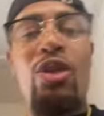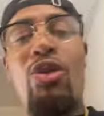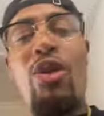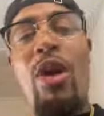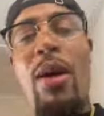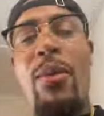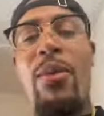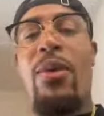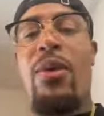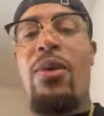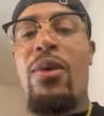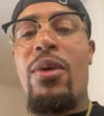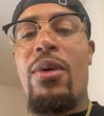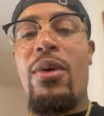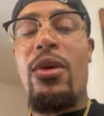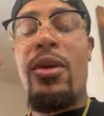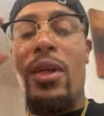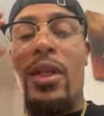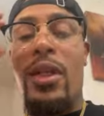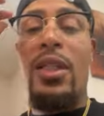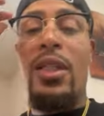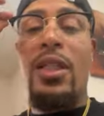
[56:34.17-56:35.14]
trouble.
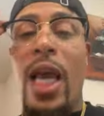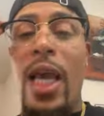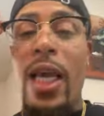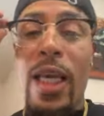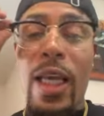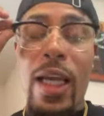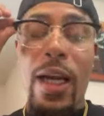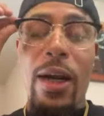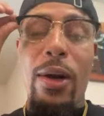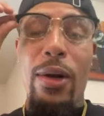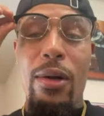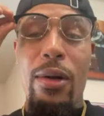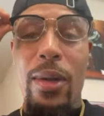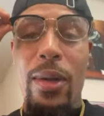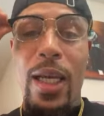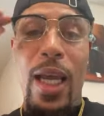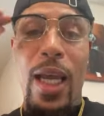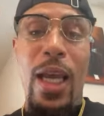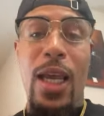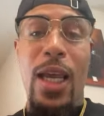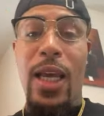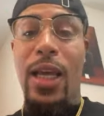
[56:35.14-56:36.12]
Take care of the
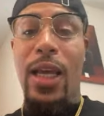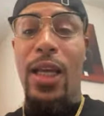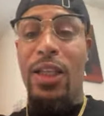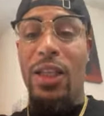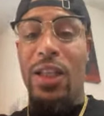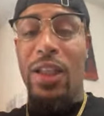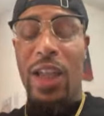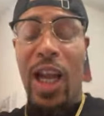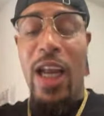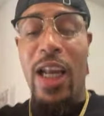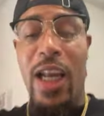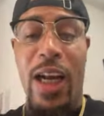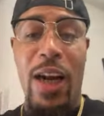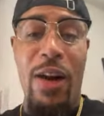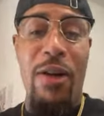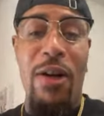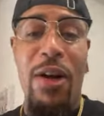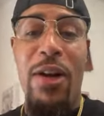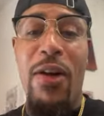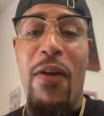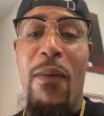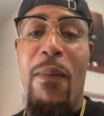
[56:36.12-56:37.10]
kids. Take care
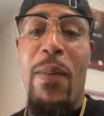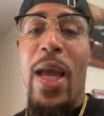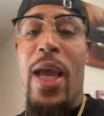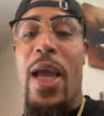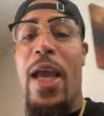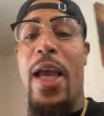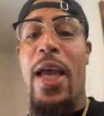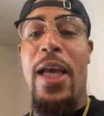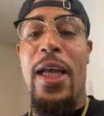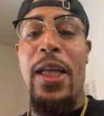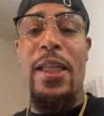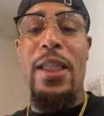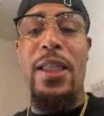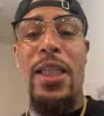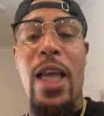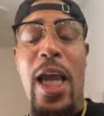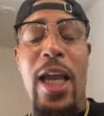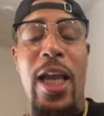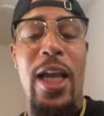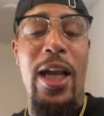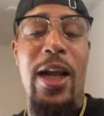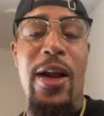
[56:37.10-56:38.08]
of your man.
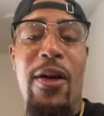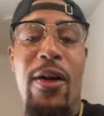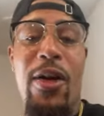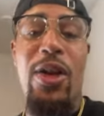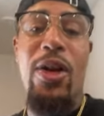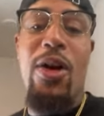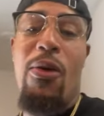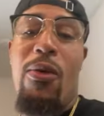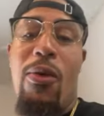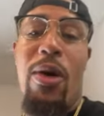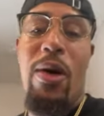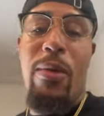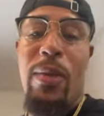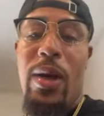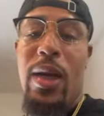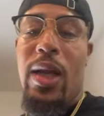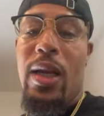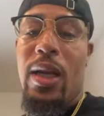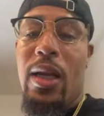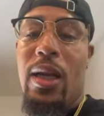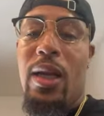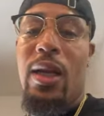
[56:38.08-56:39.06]
Take care of your
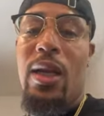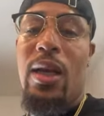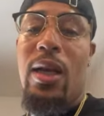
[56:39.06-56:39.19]
woman.